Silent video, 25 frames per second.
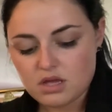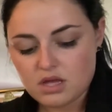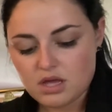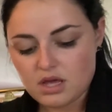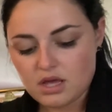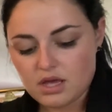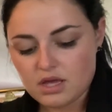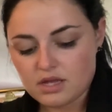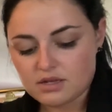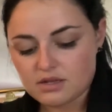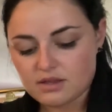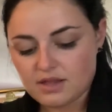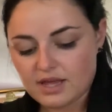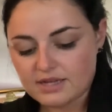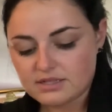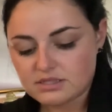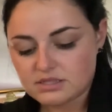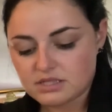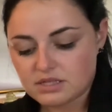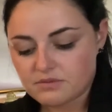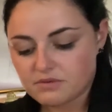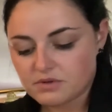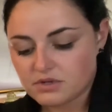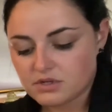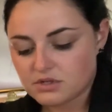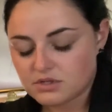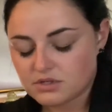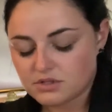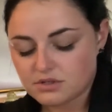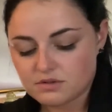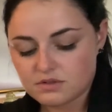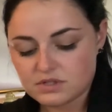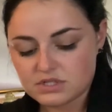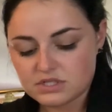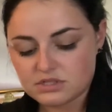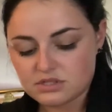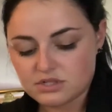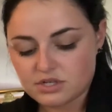And last thing we're gonna do
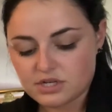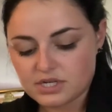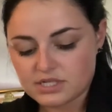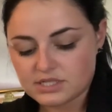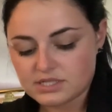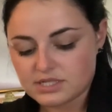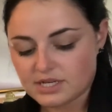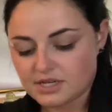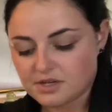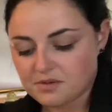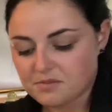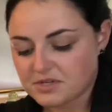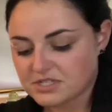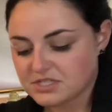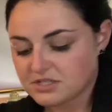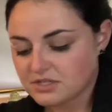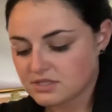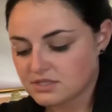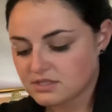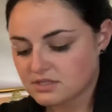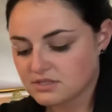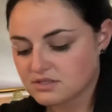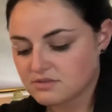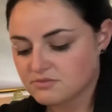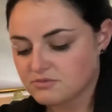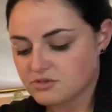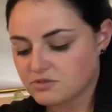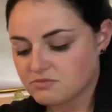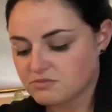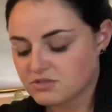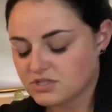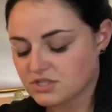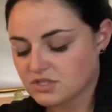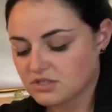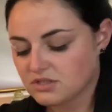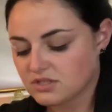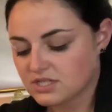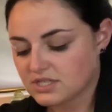is your integumentary system. So I'm
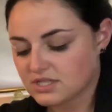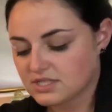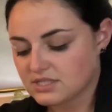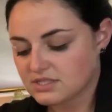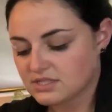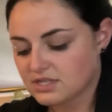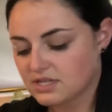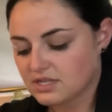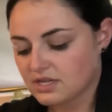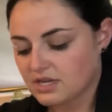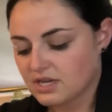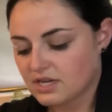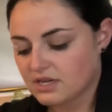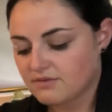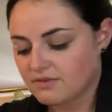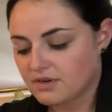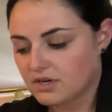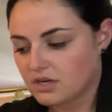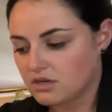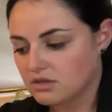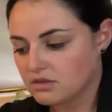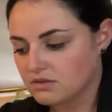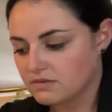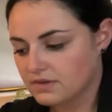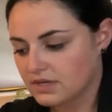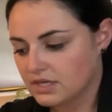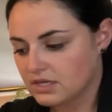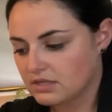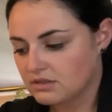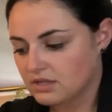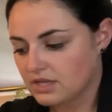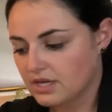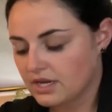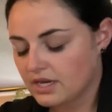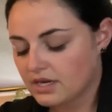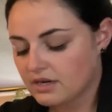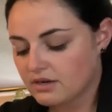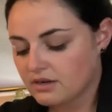just gonna look at the skin kind of all around
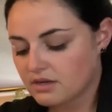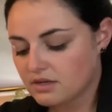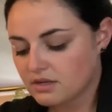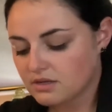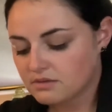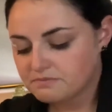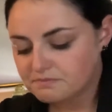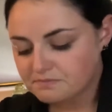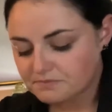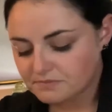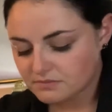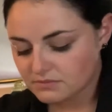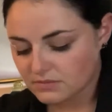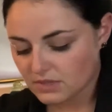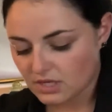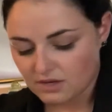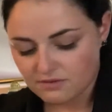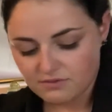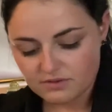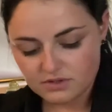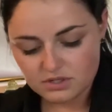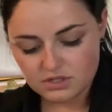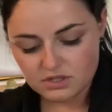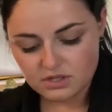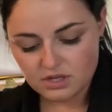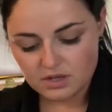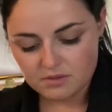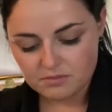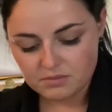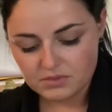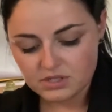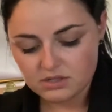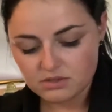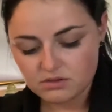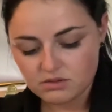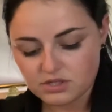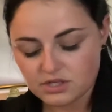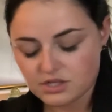the area. I'm
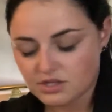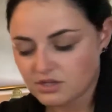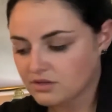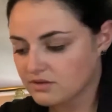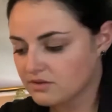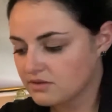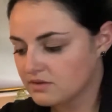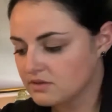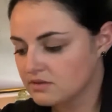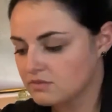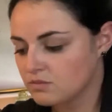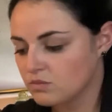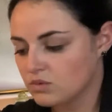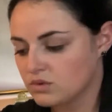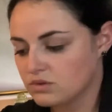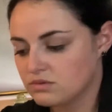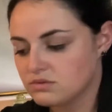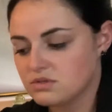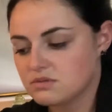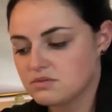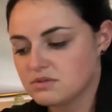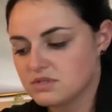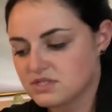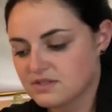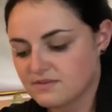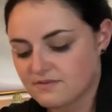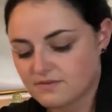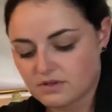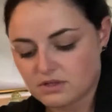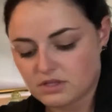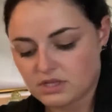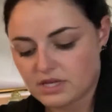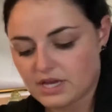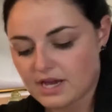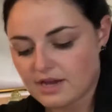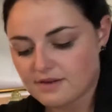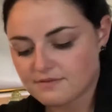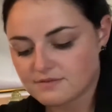gonna look at your wound
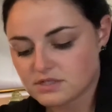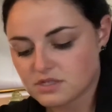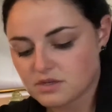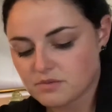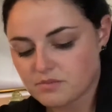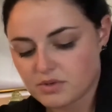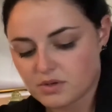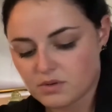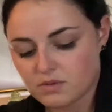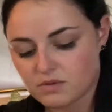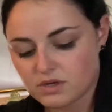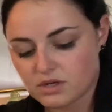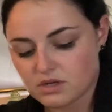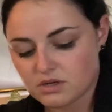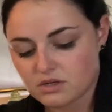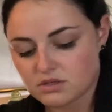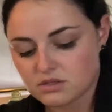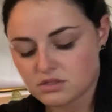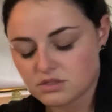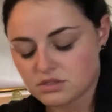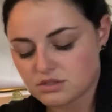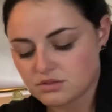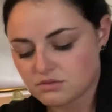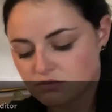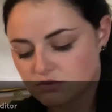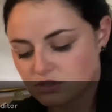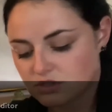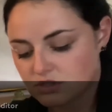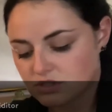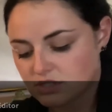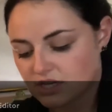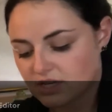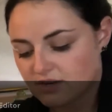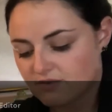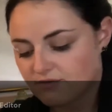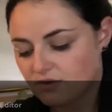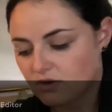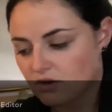specifically after, but we're gonna do just
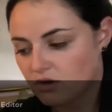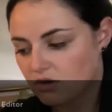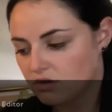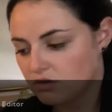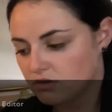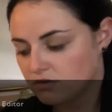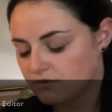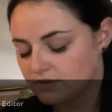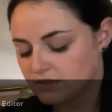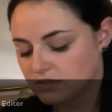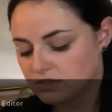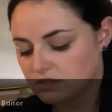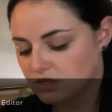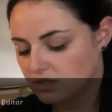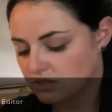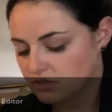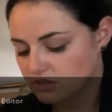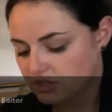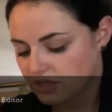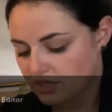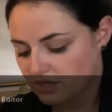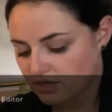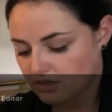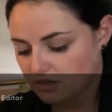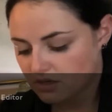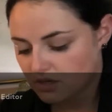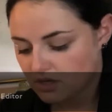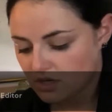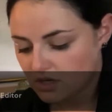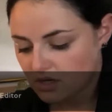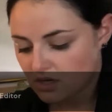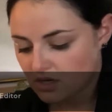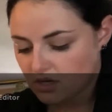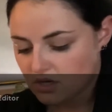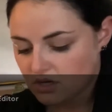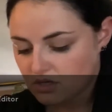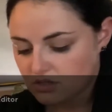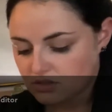kind of an all over skin check.
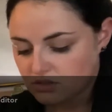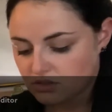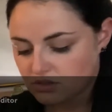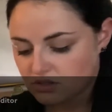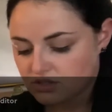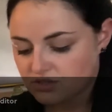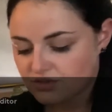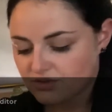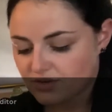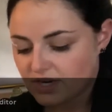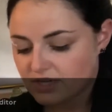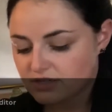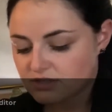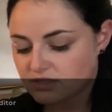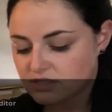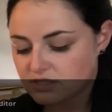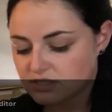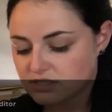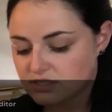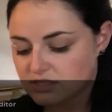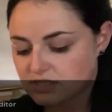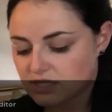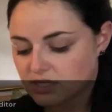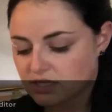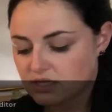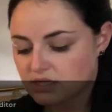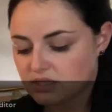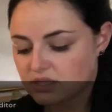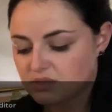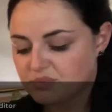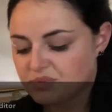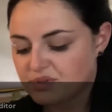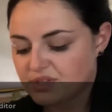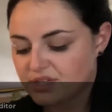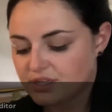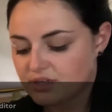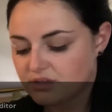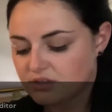So the surrounding skin on the
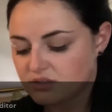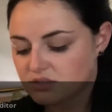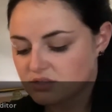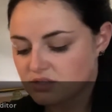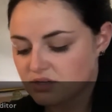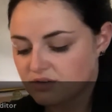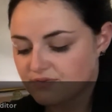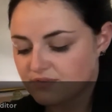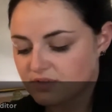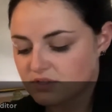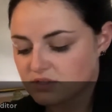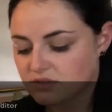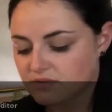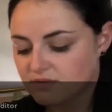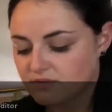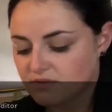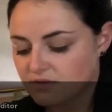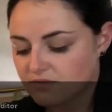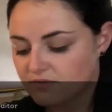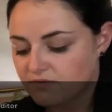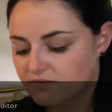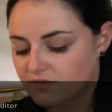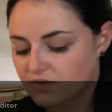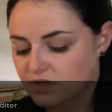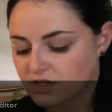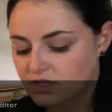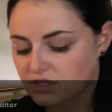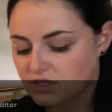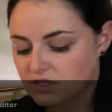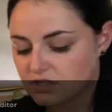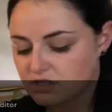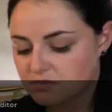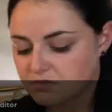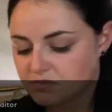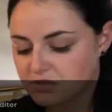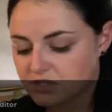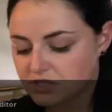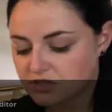plantar surface of the foot
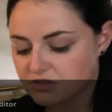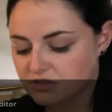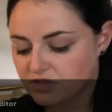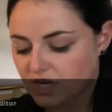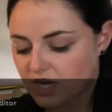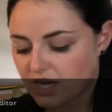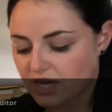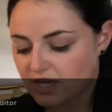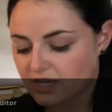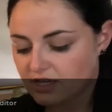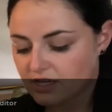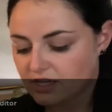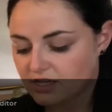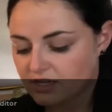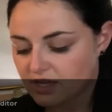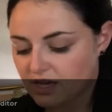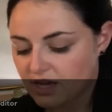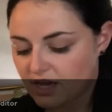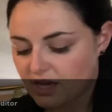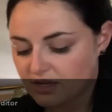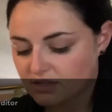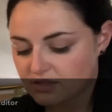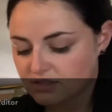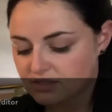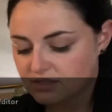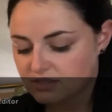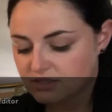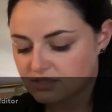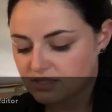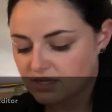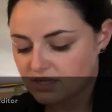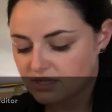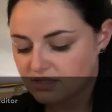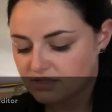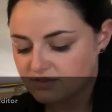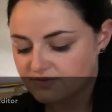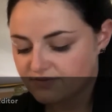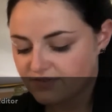is pretty dry and calloused,
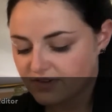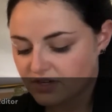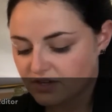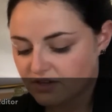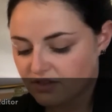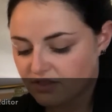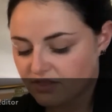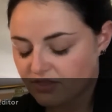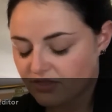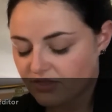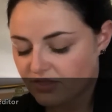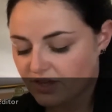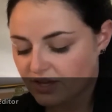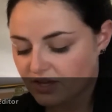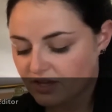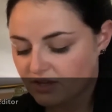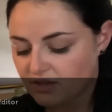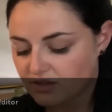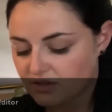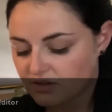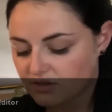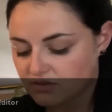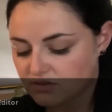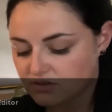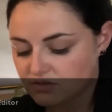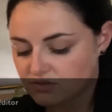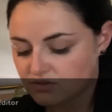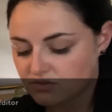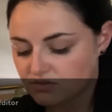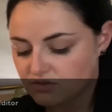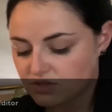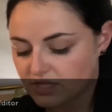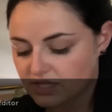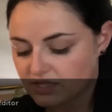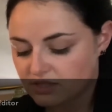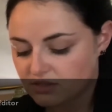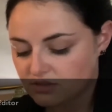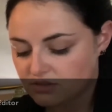and it's very thick,
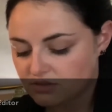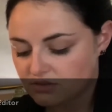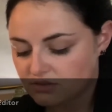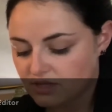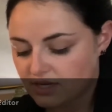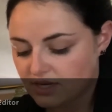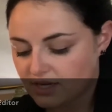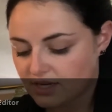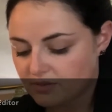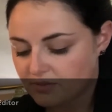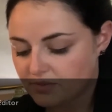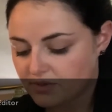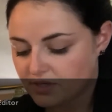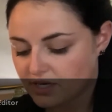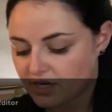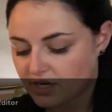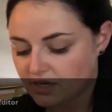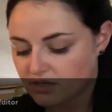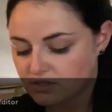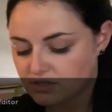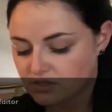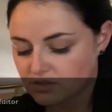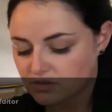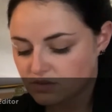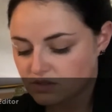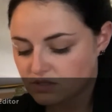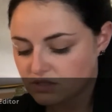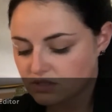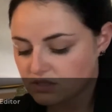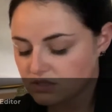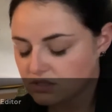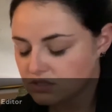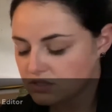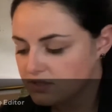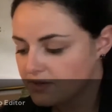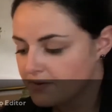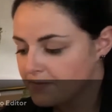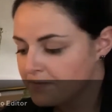likely due to
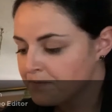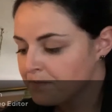hyperkeratosis.